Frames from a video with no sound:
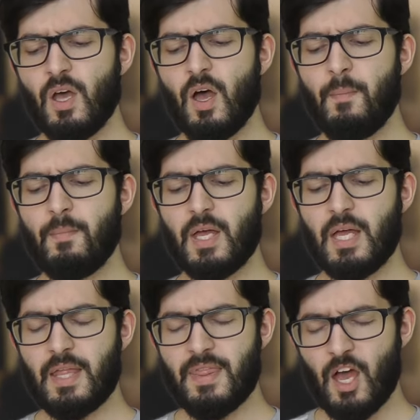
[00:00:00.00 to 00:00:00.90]

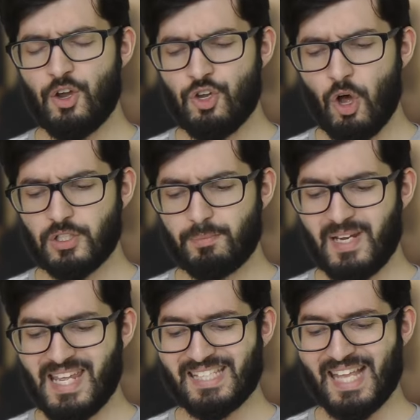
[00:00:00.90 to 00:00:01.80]
they are not
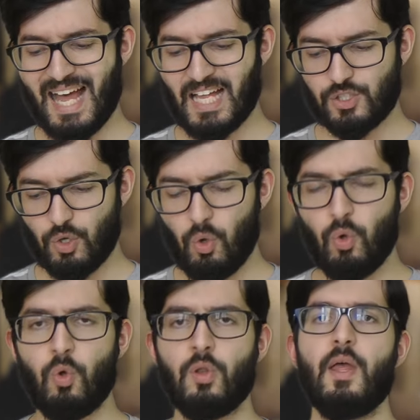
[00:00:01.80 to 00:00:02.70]
pleased at
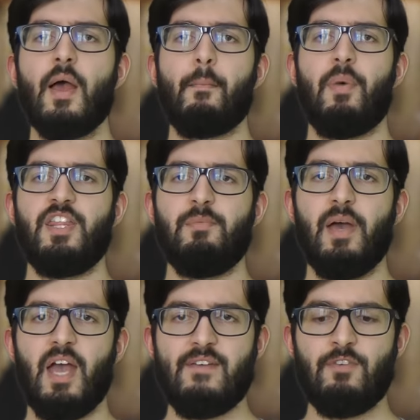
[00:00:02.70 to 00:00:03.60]
all by the
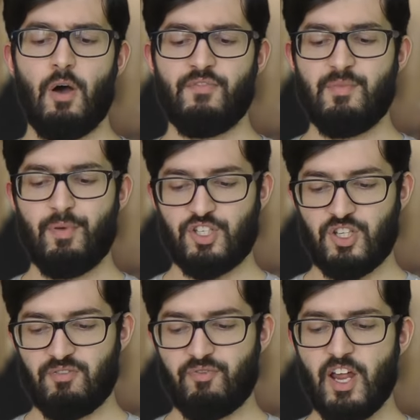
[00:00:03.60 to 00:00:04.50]
behaviour of the British
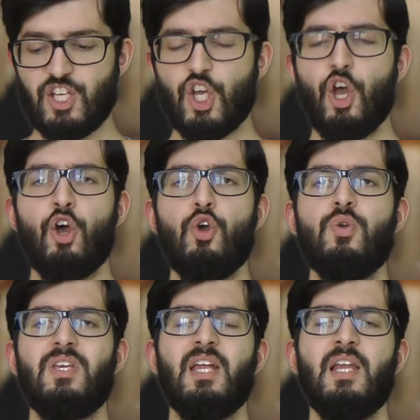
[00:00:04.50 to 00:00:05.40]
and the French,
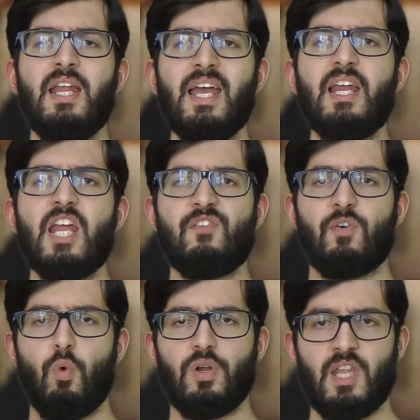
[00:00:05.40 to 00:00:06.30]
who clearly
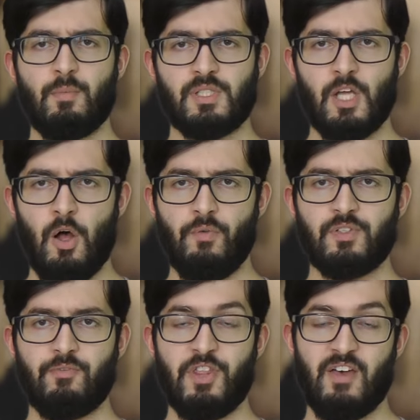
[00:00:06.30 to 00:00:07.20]
rewarded
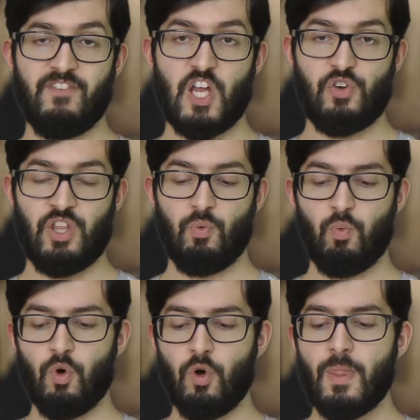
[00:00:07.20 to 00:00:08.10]
themselves for their victory in the
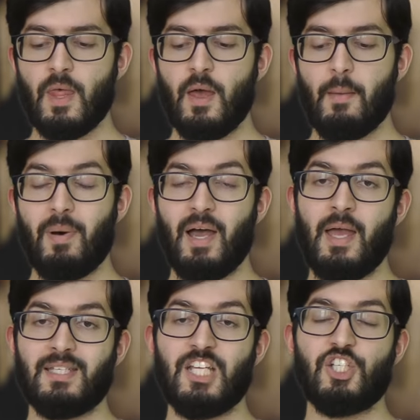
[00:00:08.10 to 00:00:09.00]
war by
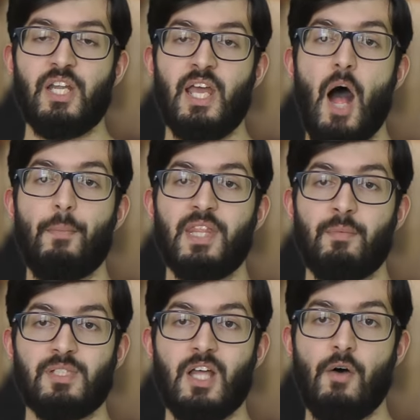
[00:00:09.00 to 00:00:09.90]
essentially helping
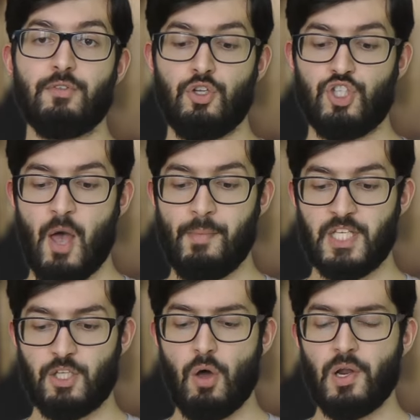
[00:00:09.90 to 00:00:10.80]
themselves to
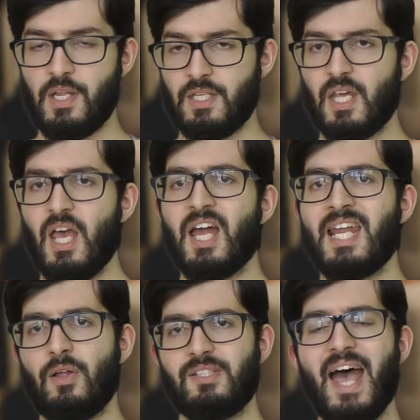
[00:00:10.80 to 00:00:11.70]
Germany's colonies.
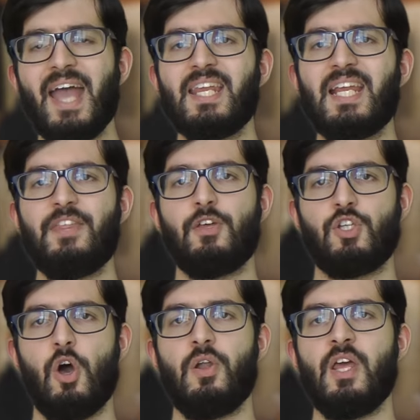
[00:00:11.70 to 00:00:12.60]
Now, technically,
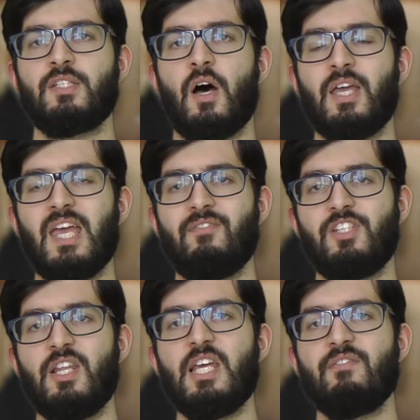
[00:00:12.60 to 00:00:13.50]
those colonies are given
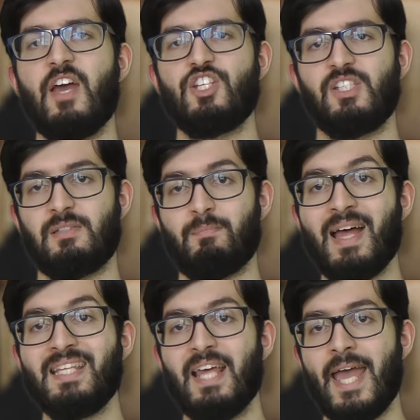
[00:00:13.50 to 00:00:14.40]
to the League of Nations as
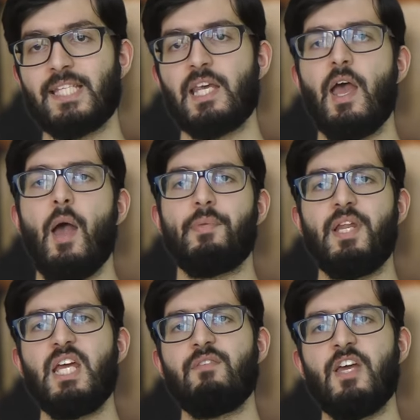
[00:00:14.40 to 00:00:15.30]
mandates, but
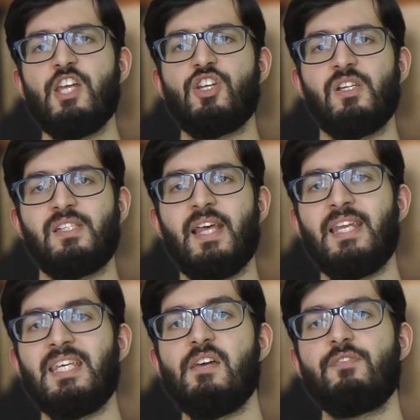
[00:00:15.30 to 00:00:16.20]
the League of Nations
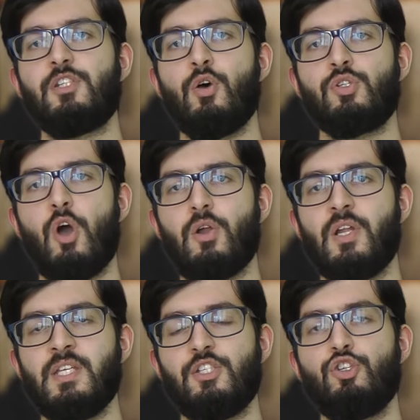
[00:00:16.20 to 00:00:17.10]
then gives those
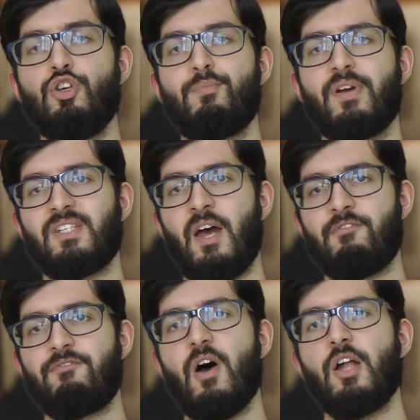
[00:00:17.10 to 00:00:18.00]
colonies to Britain
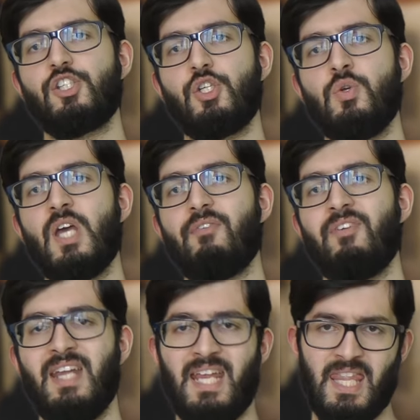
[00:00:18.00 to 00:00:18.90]
and France to
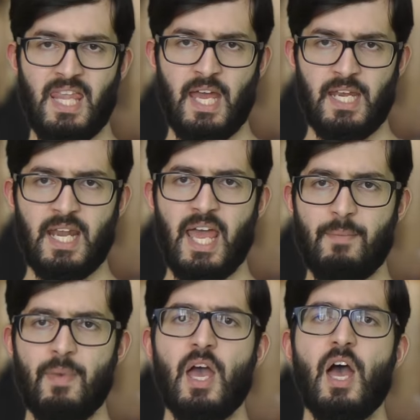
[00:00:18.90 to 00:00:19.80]
govern in their
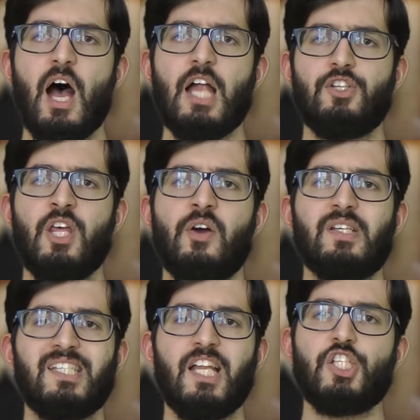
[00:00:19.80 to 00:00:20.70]
name. And so they are
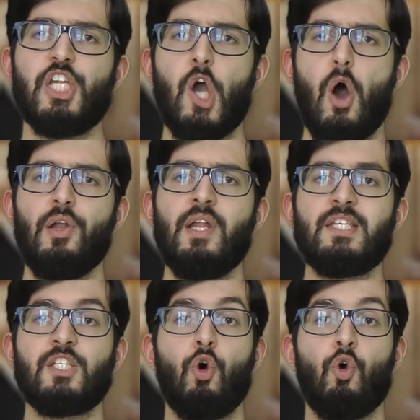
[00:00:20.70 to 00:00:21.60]
essentially
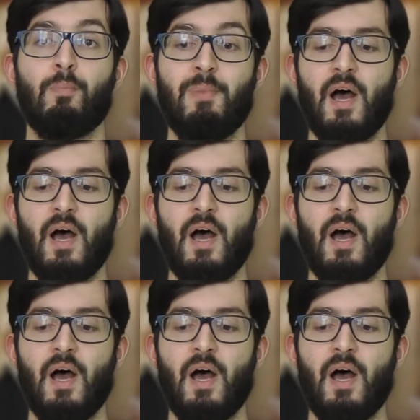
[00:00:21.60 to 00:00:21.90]
colonies in all